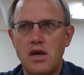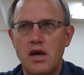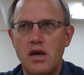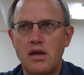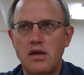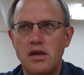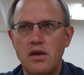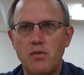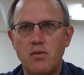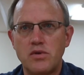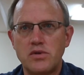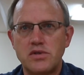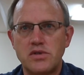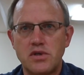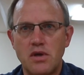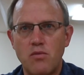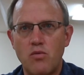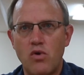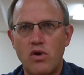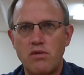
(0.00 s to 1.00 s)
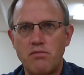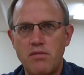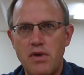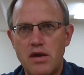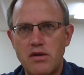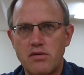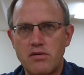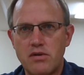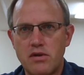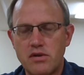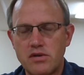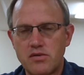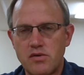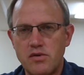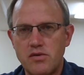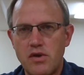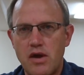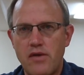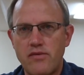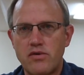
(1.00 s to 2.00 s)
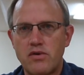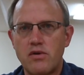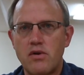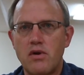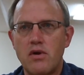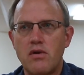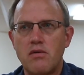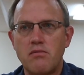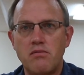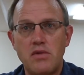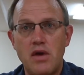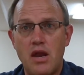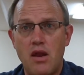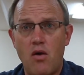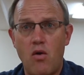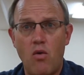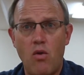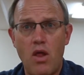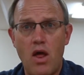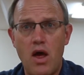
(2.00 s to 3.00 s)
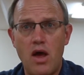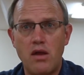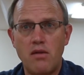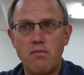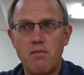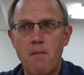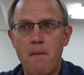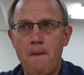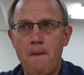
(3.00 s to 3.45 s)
and it was somewhat better than a screwdriver, not a whole lot.